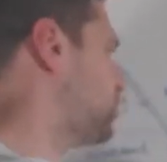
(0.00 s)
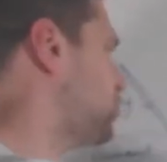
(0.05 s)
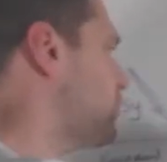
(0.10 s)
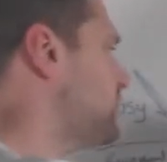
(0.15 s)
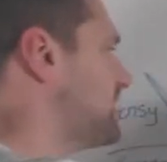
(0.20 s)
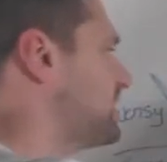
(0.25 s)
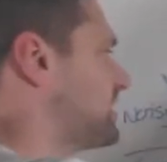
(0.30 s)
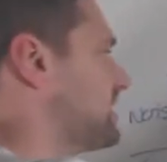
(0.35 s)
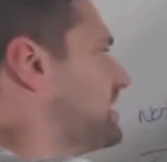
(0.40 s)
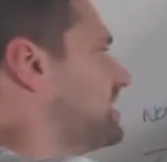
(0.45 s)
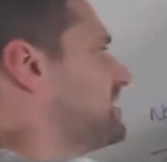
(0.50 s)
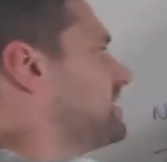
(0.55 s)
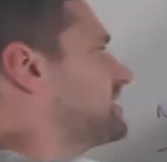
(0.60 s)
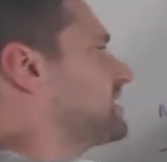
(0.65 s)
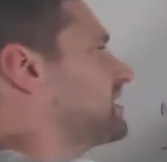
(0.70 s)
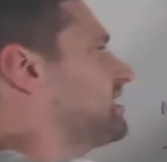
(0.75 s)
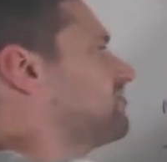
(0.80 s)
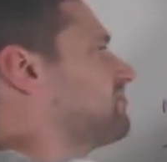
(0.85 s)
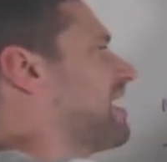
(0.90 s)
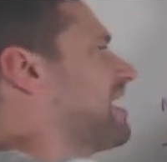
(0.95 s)

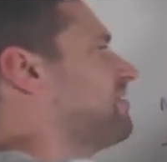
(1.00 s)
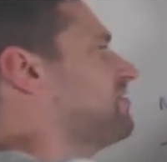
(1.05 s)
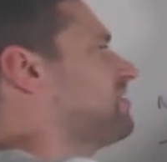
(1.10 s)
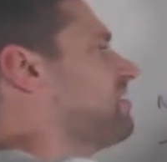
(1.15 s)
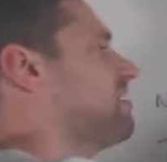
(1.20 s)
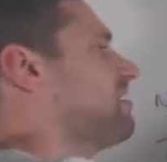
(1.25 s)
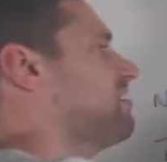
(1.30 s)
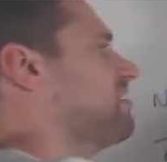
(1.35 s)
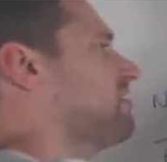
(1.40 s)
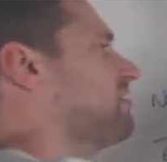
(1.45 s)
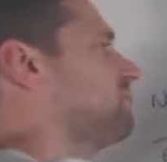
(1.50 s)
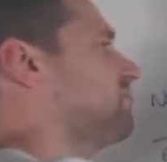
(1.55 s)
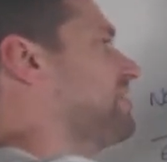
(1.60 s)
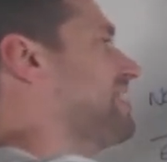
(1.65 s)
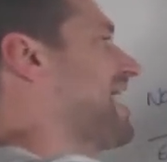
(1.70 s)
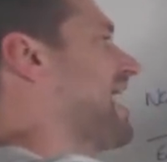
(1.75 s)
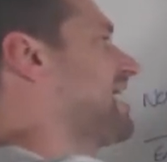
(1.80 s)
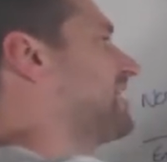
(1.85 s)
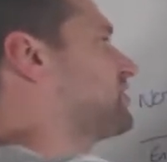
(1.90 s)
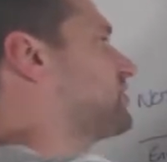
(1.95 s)
choices around our
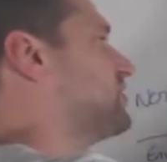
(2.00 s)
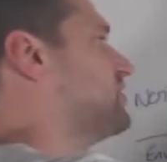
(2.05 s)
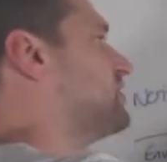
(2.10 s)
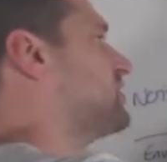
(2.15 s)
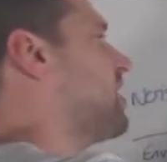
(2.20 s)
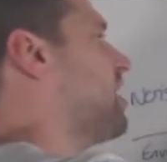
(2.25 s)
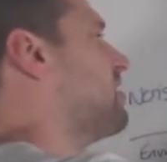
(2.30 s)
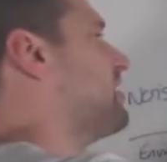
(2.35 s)
reactions